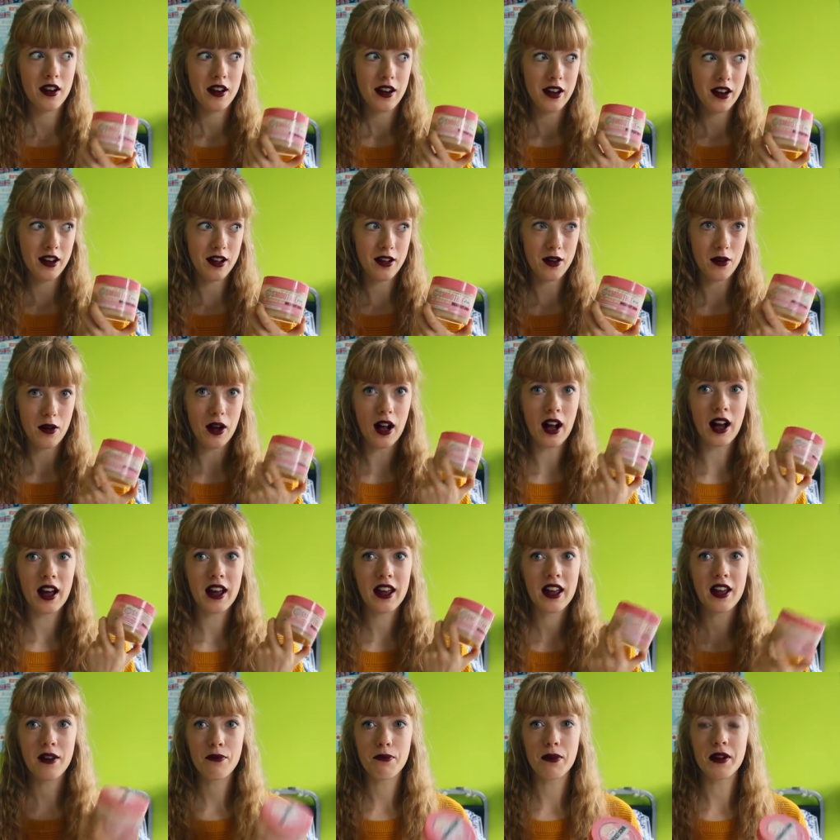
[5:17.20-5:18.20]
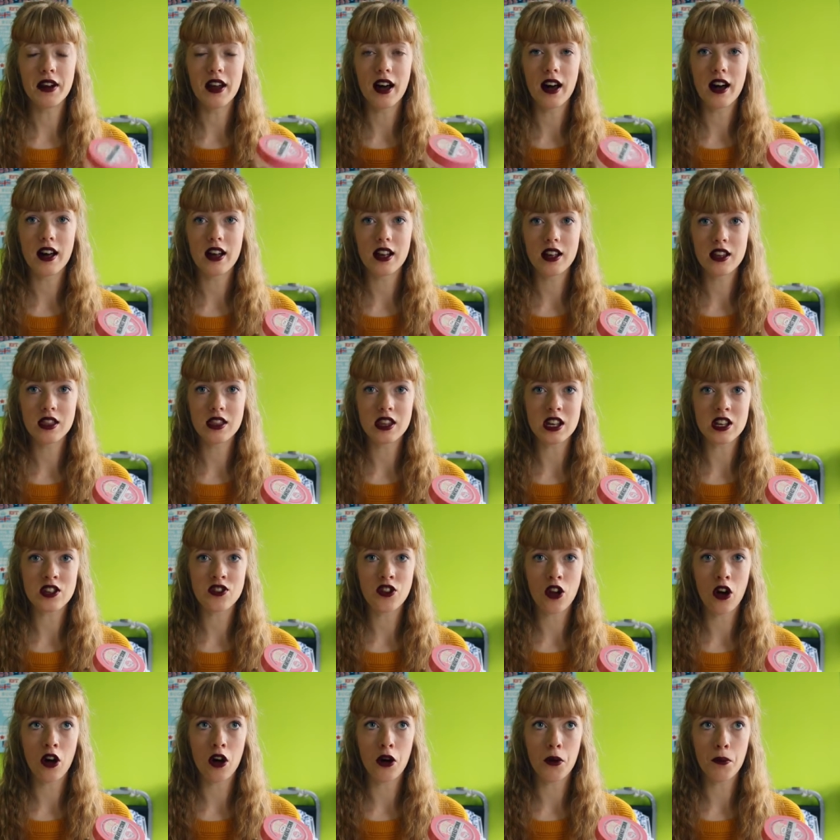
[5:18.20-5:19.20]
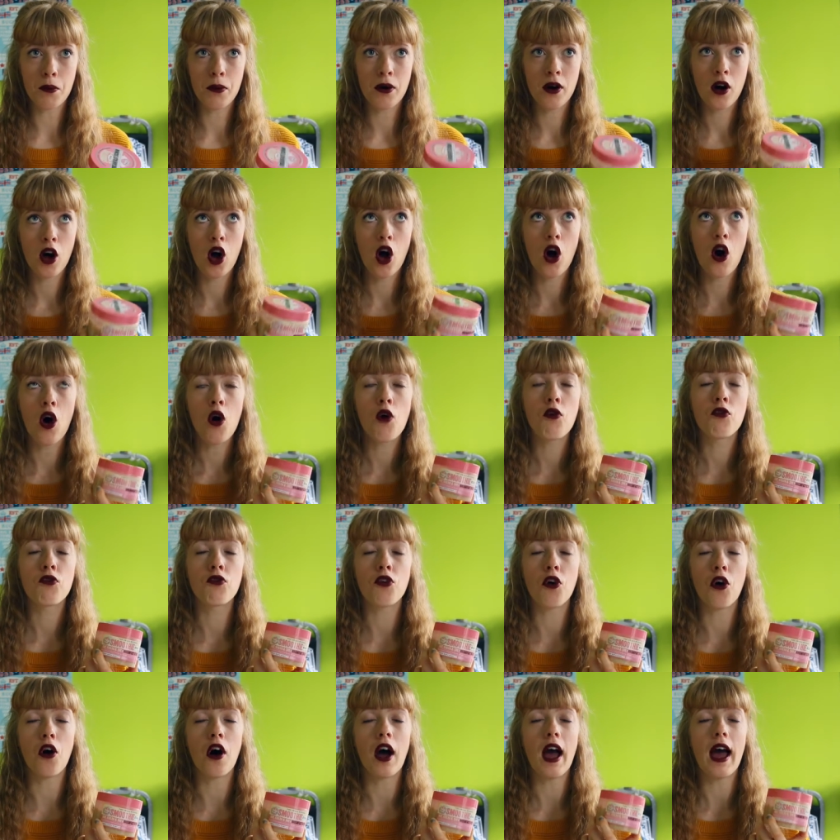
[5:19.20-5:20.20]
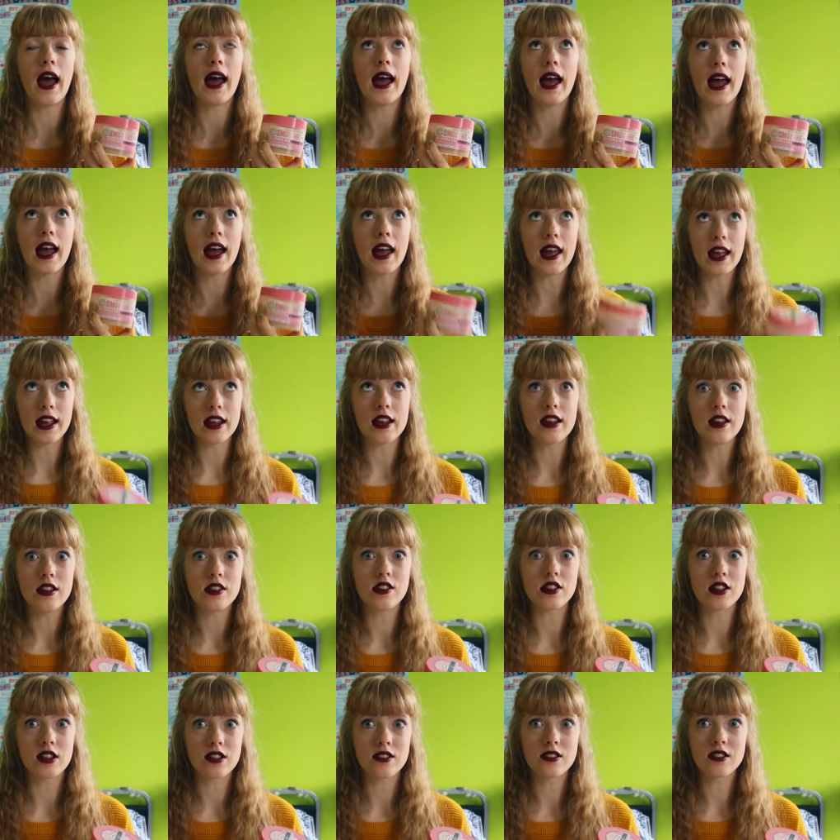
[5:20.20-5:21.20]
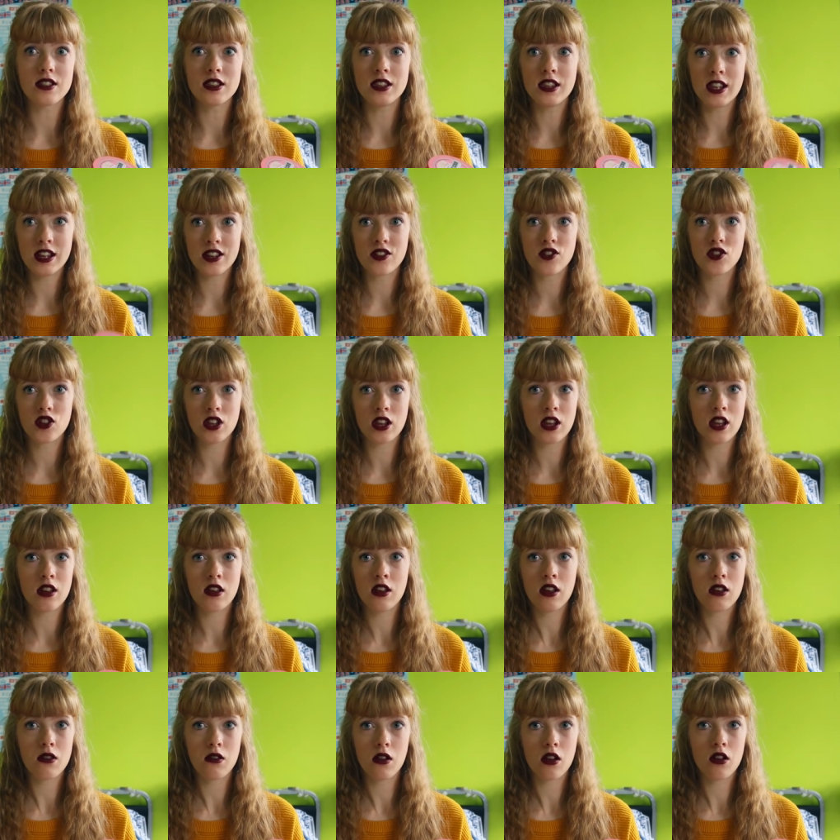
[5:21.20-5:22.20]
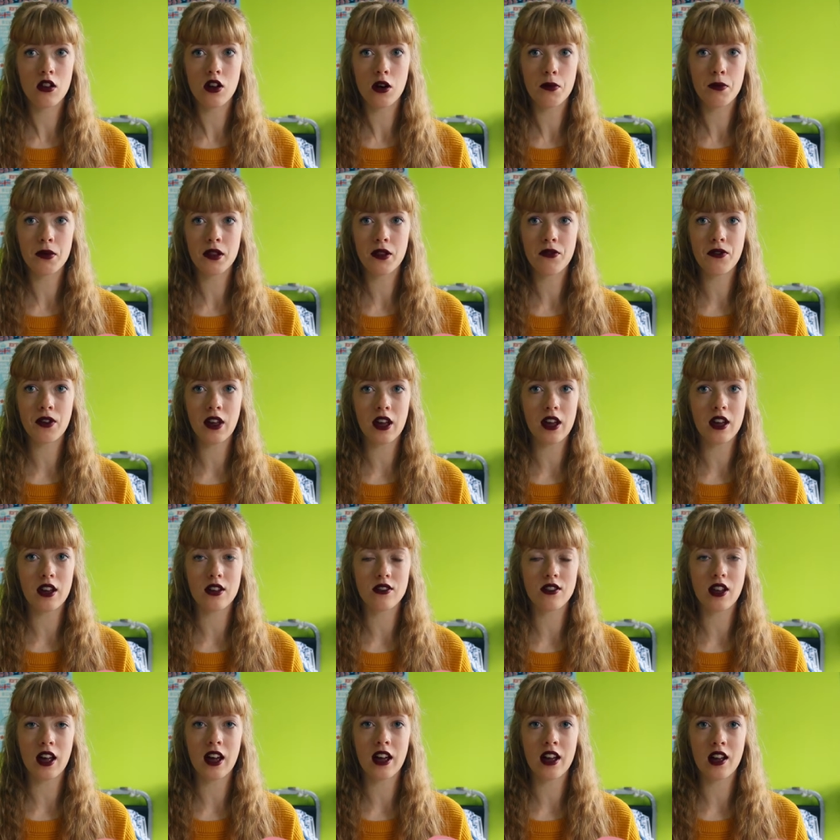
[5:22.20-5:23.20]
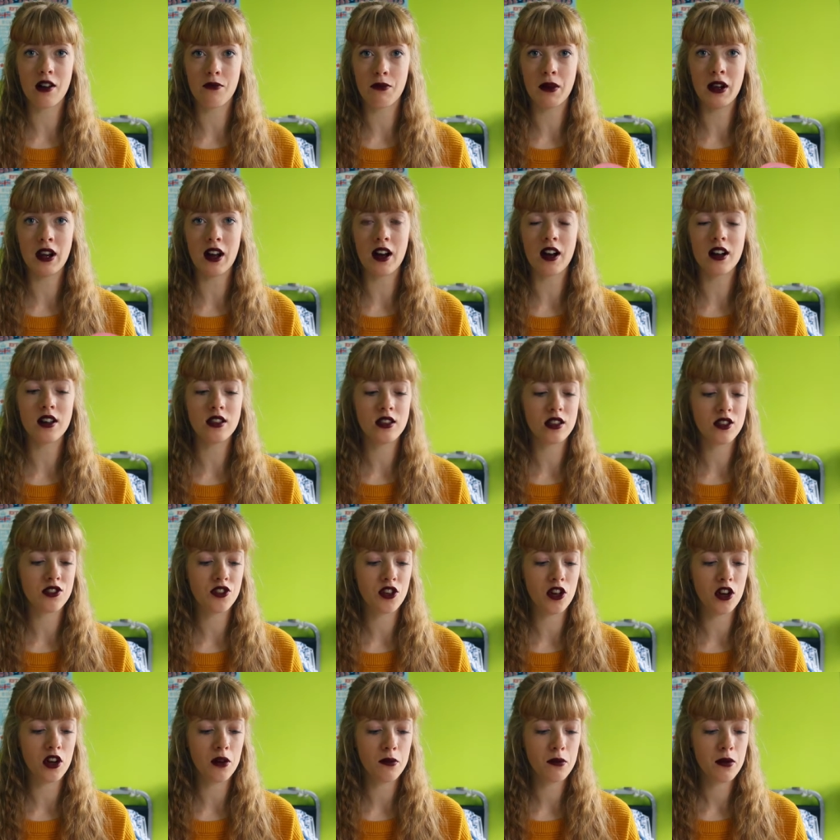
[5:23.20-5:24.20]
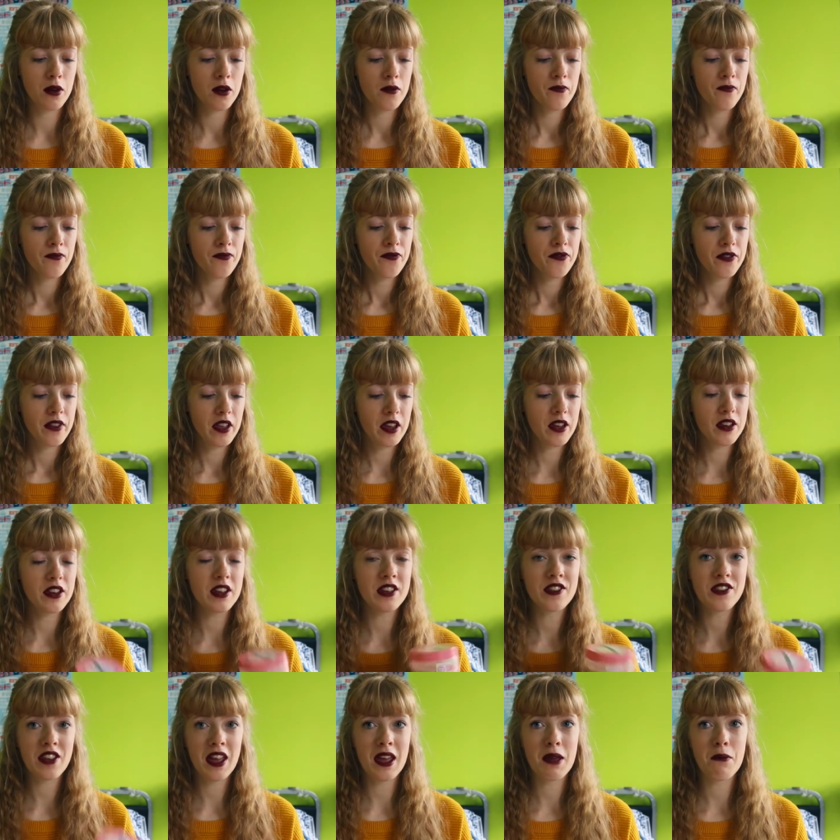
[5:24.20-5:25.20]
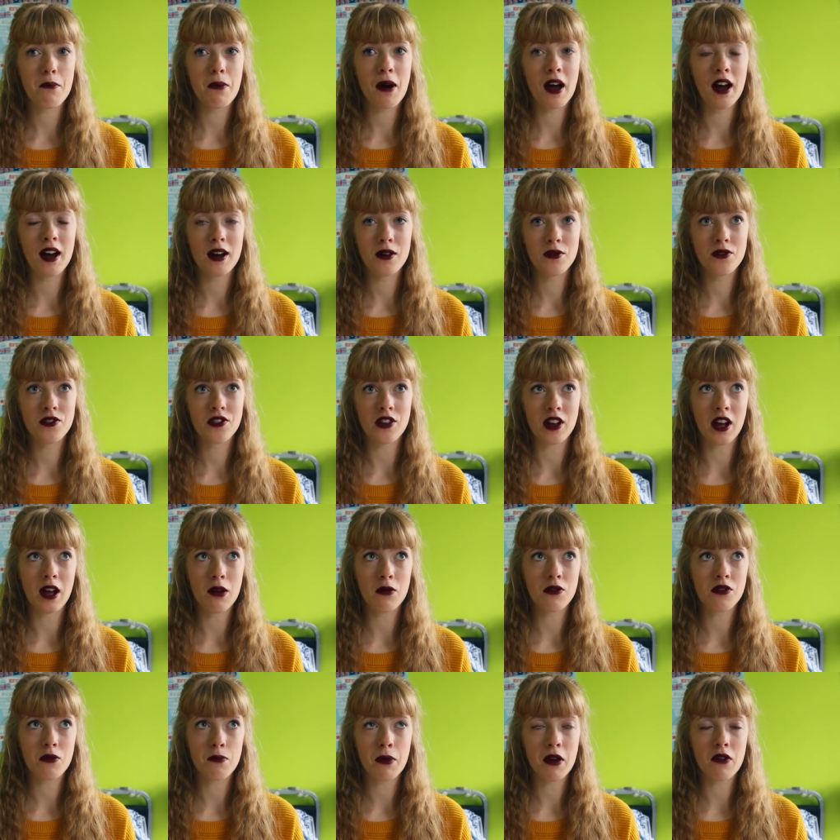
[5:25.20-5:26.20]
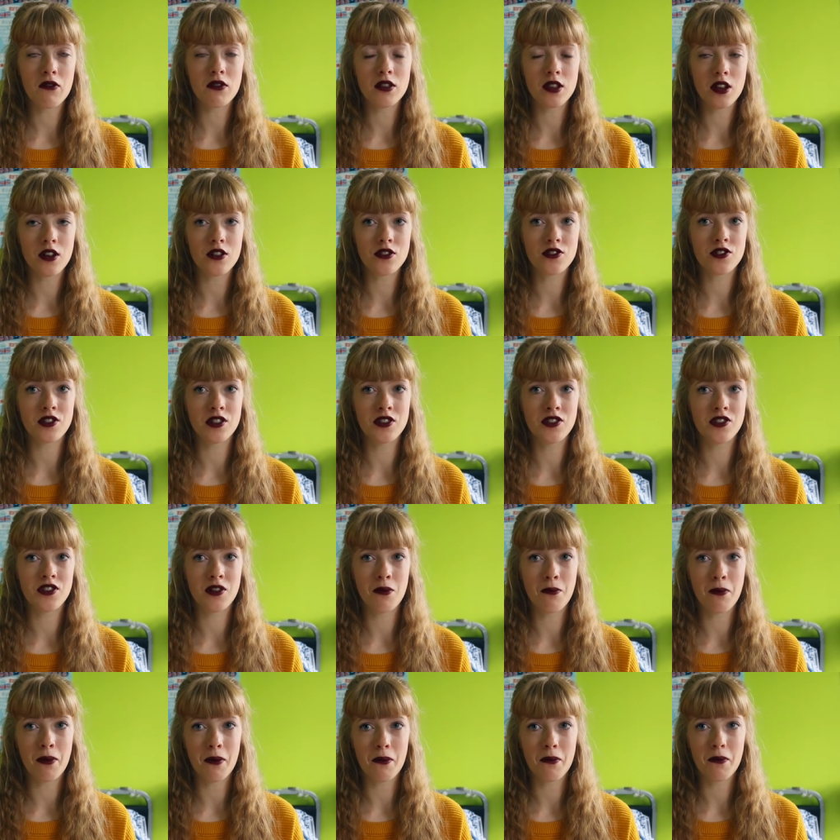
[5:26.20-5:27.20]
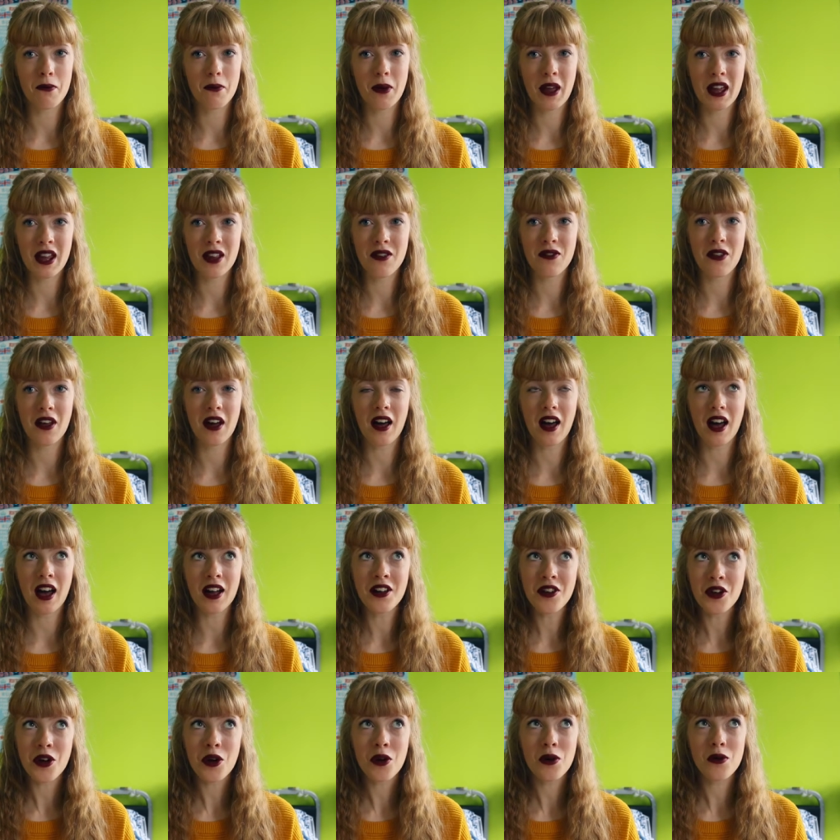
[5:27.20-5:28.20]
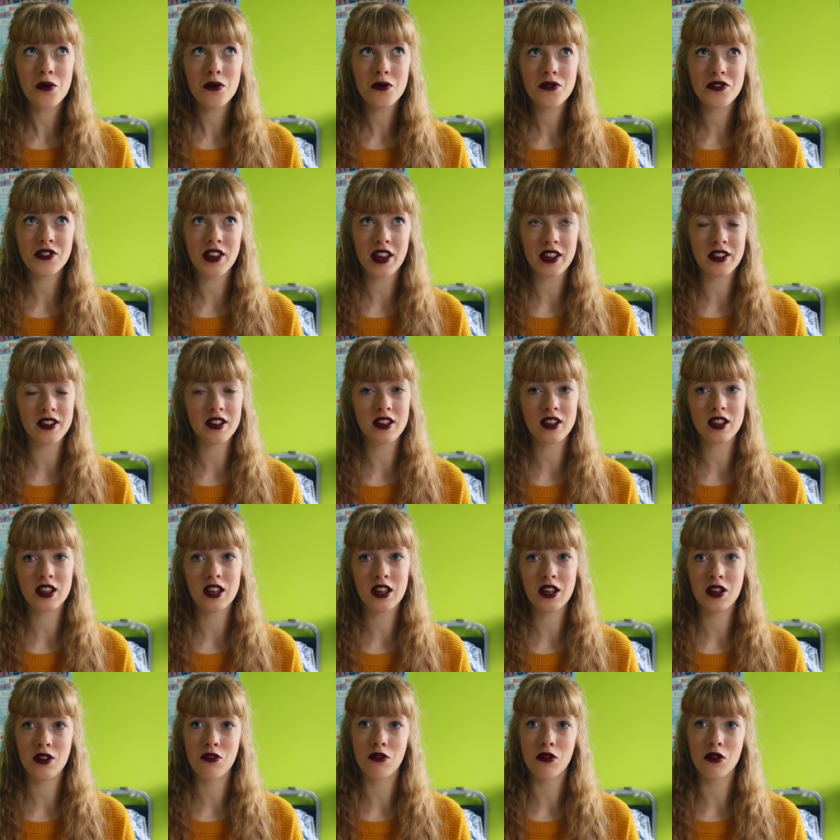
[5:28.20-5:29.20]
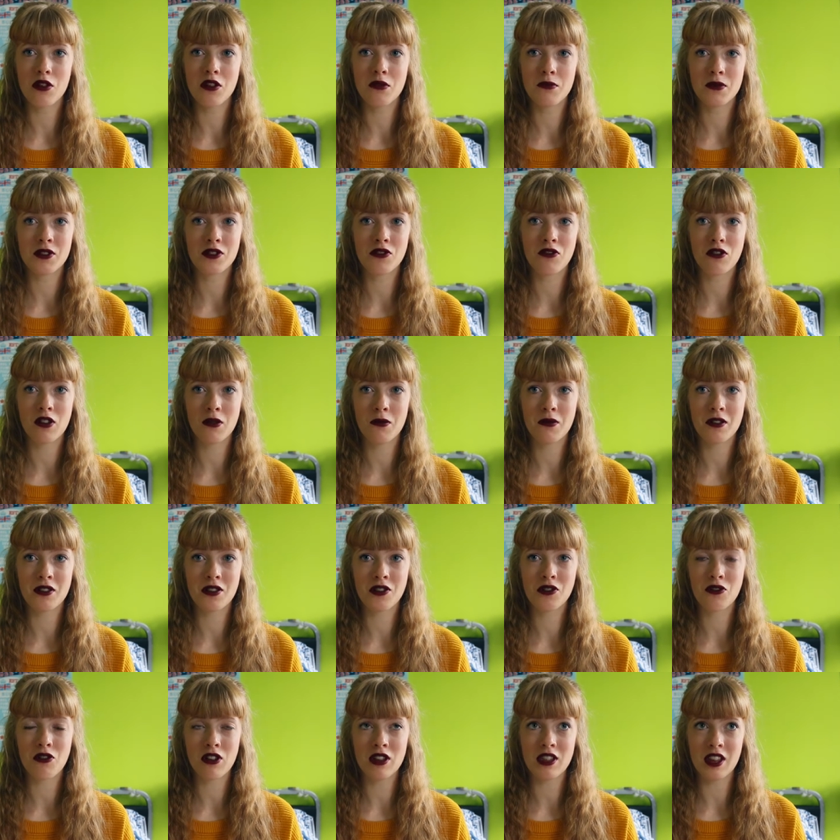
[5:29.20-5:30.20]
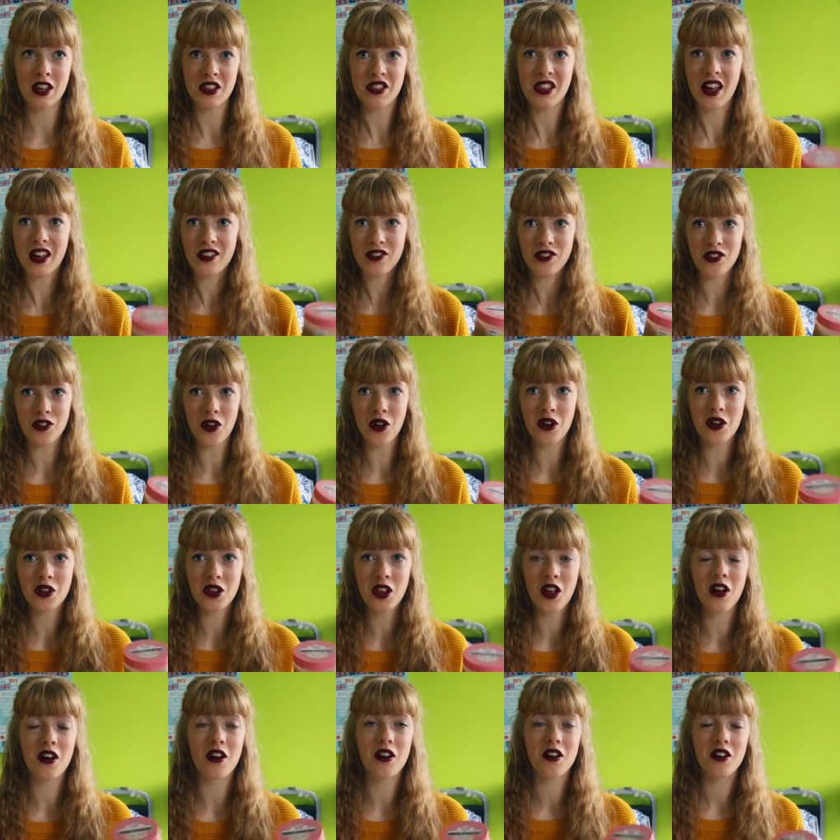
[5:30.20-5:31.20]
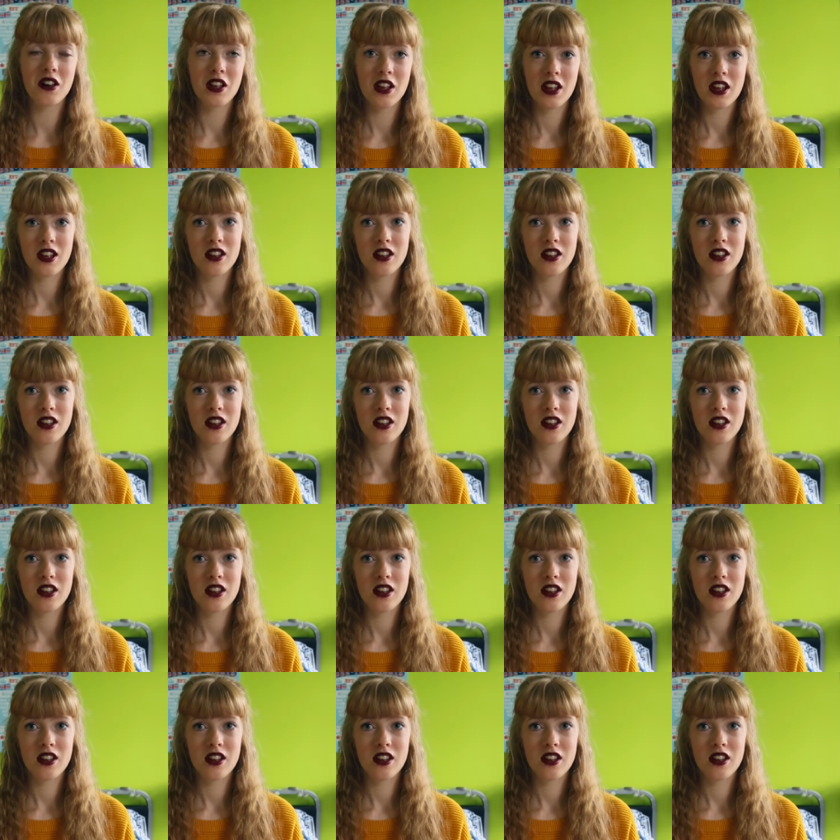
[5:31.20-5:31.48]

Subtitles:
Now, I have been eyeing this up for ages, literally a couple of years I have been eyeing this up, and it's £8. I was a bit reluctant to pay that. I know technically you're all going to be screaming at the screen like that's not a lot.